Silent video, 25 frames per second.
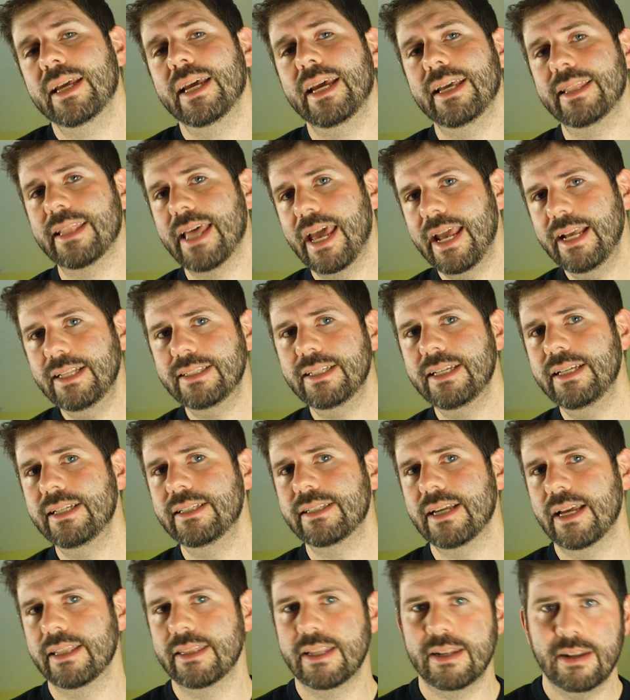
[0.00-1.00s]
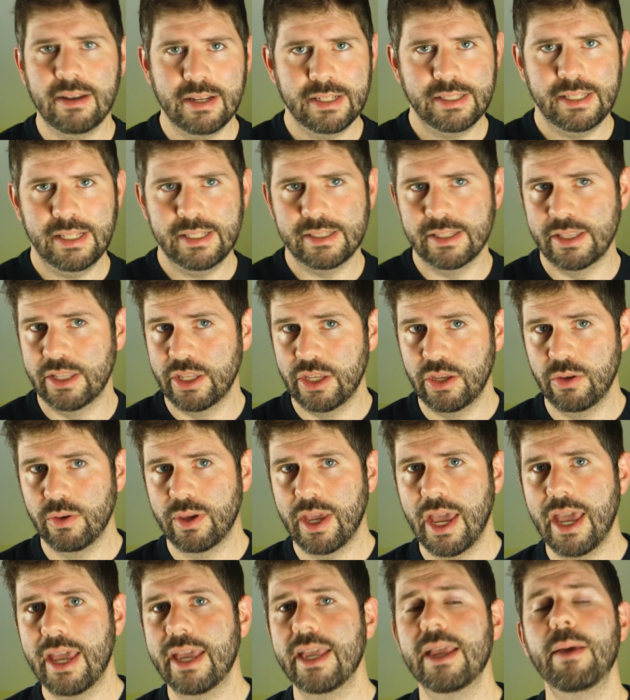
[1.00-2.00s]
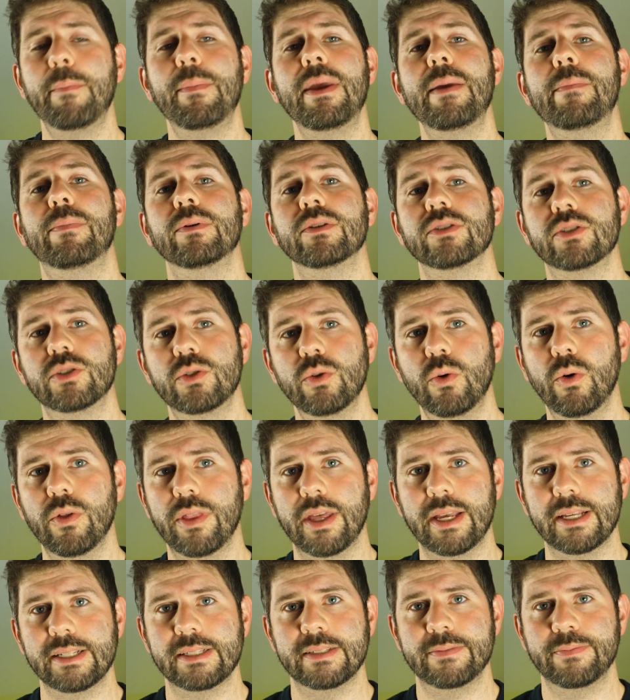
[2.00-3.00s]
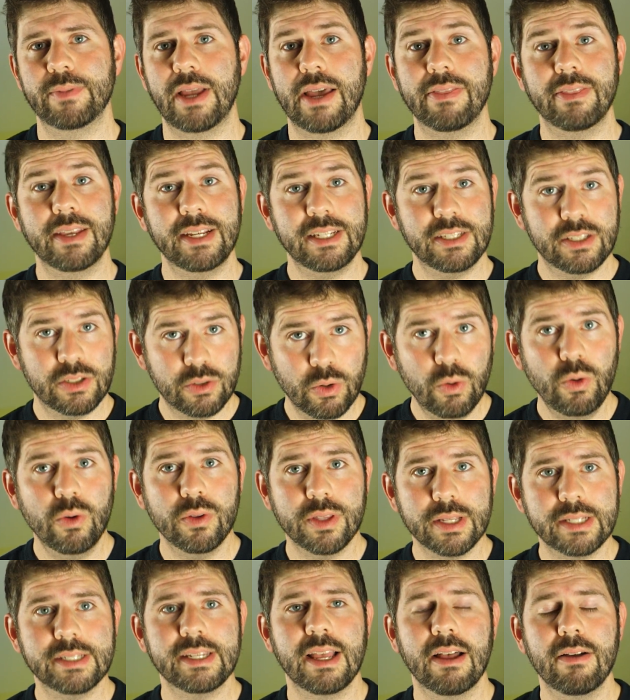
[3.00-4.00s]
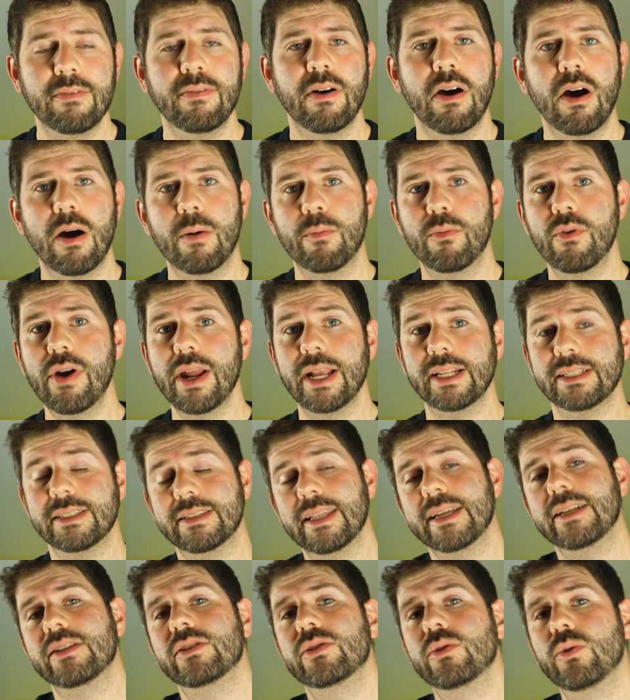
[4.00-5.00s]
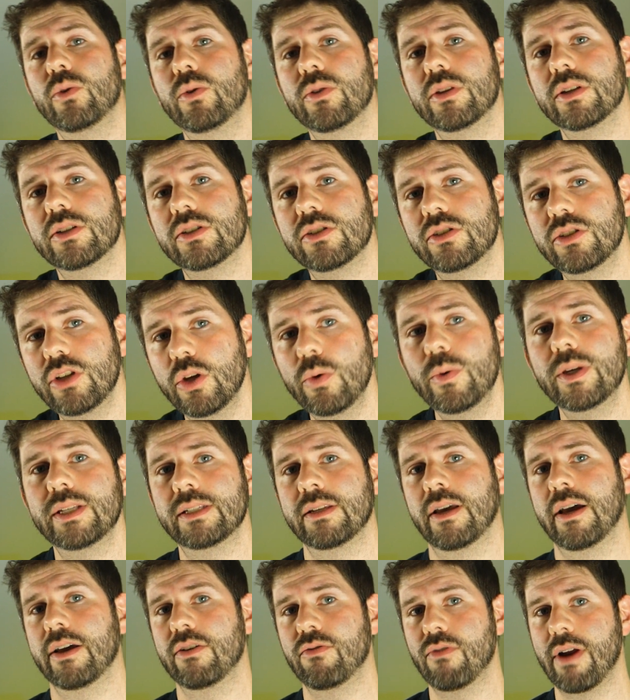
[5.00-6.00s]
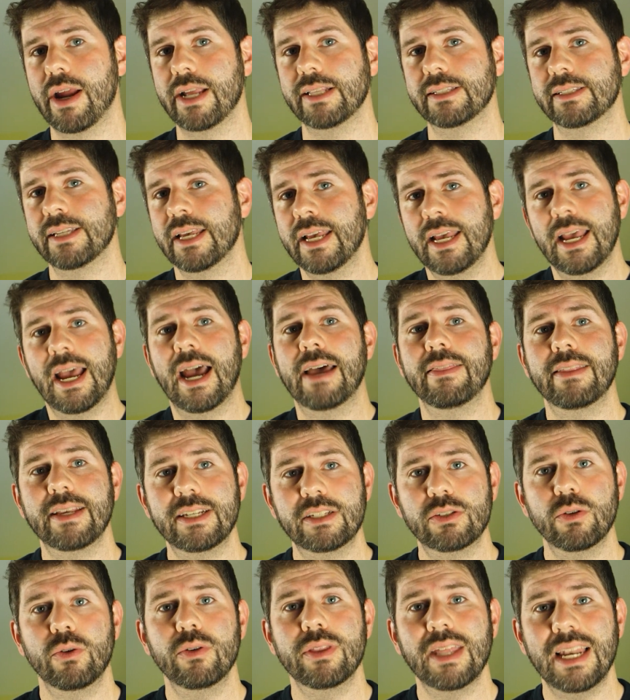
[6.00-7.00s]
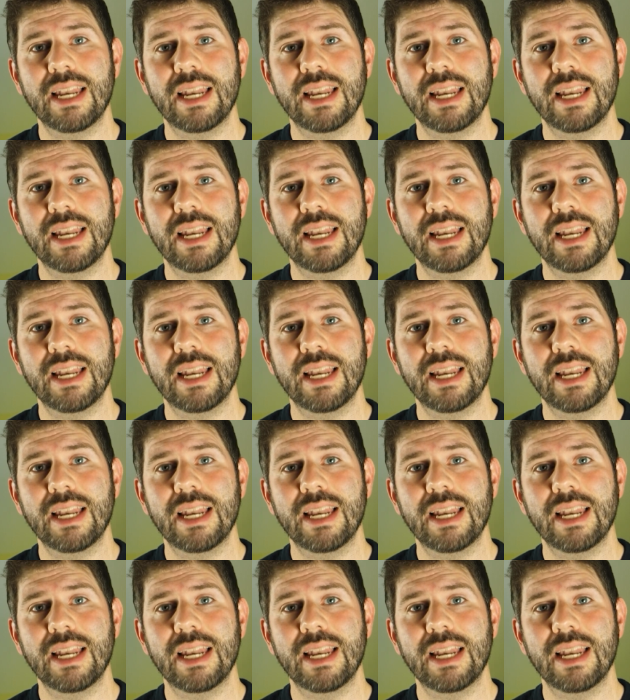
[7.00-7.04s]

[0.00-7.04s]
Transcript: In the 80s and the 90s in the UK, people saw this, and they saw the self-harm rates, they saw the suicide rates, and they saw